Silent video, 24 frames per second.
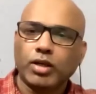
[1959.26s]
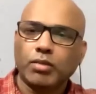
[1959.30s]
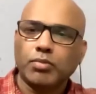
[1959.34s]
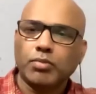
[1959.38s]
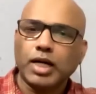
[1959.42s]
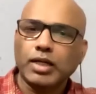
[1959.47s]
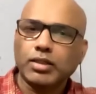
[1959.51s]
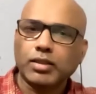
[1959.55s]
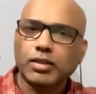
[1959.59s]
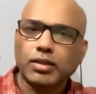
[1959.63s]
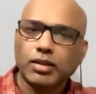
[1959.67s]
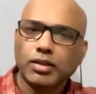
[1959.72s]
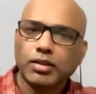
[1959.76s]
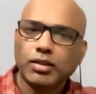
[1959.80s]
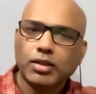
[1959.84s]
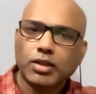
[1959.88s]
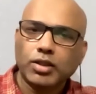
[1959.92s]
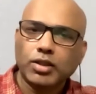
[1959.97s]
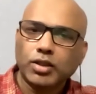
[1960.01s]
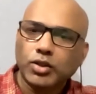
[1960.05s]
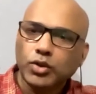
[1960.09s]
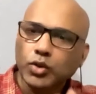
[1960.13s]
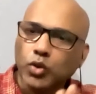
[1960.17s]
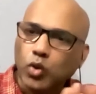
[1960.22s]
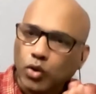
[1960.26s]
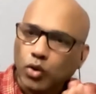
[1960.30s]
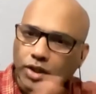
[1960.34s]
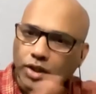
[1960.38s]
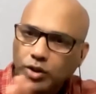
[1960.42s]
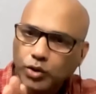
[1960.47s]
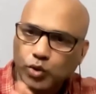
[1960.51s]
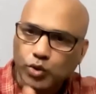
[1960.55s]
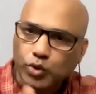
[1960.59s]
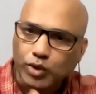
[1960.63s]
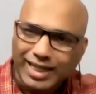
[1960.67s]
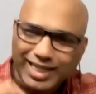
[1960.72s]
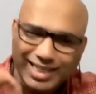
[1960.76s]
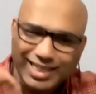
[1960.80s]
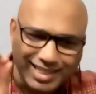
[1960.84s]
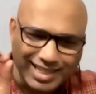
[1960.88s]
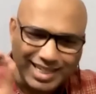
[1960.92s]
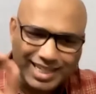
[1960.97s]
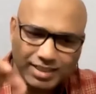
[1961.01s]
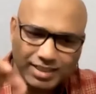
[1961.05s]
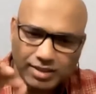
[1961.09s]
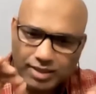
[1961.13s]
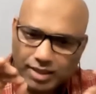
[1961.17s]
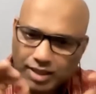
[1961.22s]
but no need to read
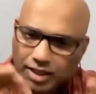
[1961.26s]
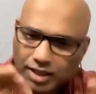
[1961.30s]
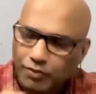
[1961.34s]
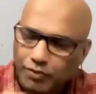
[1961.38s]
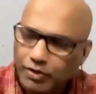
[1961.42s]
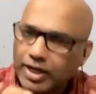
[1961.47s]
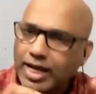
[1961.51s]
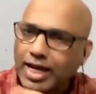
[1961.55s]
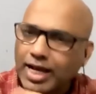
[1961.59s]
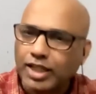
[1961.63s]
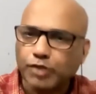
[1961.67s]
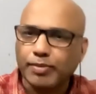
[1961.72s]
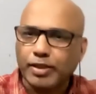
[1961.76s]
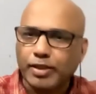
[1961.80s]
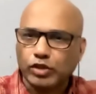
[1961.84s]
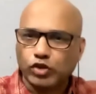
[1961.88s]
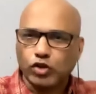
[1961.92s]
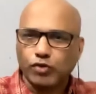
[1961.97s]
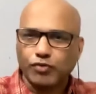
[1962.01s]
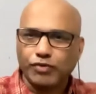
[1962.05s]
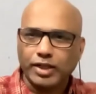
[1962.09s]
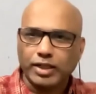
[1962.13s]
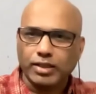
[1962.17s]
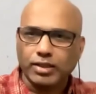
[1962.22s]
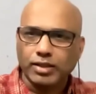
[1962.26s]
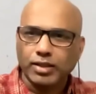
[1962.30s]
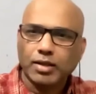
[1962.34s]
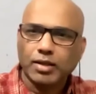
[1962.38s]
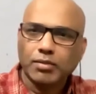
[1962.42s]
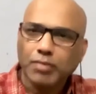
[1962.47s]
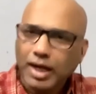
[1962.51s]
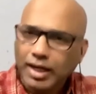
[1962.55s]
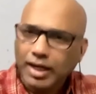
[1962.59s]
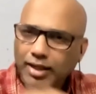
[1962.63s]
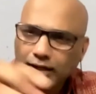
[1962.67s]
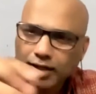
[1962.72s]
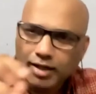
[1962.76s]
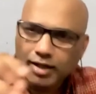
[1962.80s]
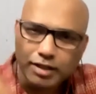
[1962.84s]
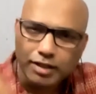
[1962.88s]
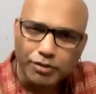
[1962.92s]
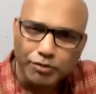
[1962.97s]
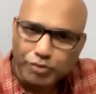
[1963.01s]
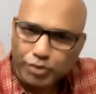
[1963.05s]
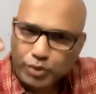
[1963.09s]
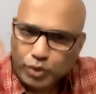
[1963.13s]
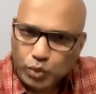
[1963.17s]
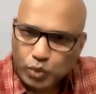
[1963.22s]
each and every aspects of it. By
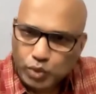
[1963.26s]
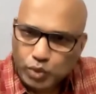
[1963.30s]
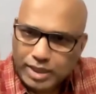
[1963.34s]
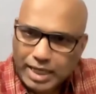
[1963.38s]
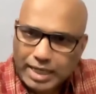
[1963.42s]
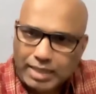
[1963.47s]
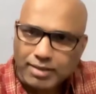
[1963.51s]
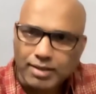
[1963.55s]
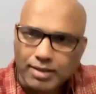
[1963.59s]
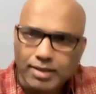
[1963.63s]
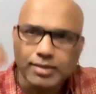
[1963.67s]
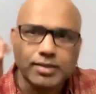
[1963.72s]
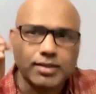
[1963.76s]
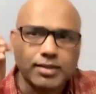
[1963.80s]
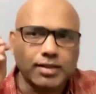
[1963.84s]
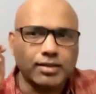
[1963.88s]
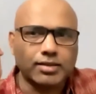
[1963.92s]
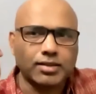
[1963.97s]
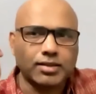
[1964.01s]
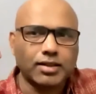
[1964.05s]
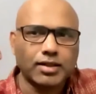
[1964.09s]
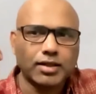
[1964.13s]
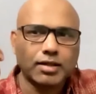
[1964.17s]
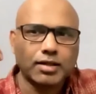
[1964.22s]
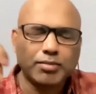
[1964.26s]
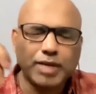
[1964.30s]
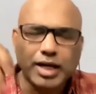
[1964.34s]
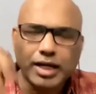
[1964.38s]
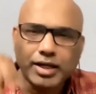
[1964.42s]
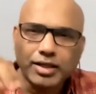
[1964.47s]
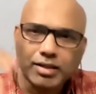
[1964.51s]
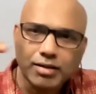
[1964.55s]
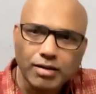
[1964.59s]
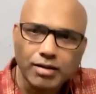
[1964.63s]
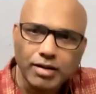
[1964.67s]
reading few sentences, by